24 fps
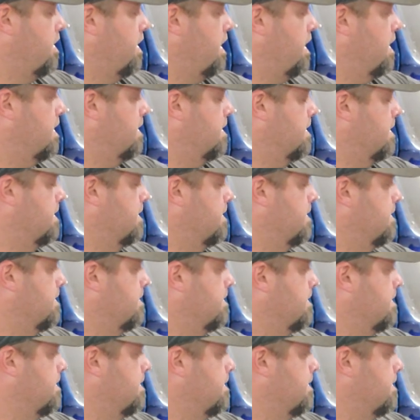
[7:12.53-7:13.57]

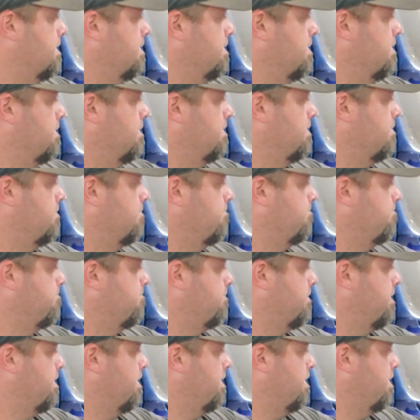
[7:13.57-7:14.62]
And
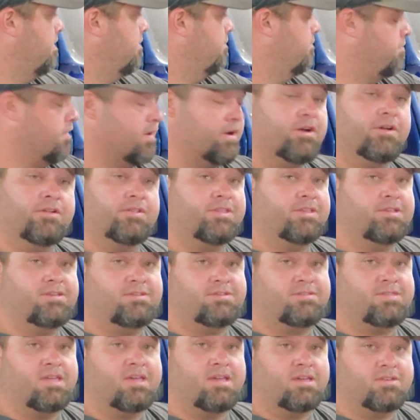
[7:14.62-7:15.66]
figure these
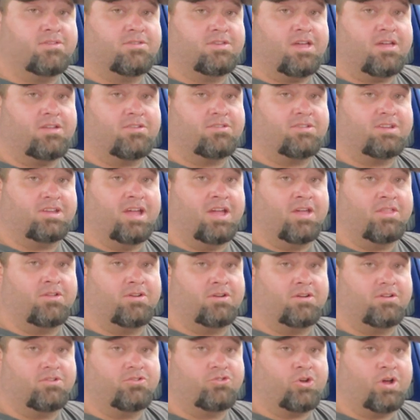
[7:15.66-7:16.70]
things out together.
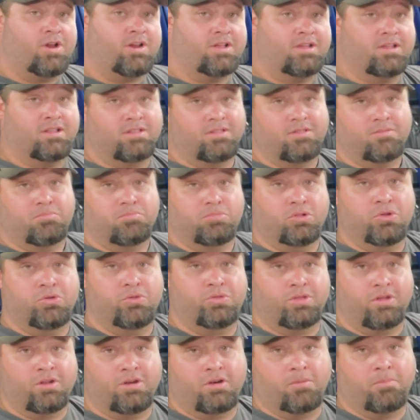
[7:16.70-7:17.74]
Try to get Blue
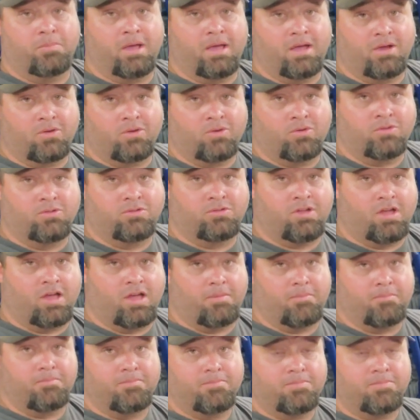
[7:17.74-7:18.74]
Thunder back on top.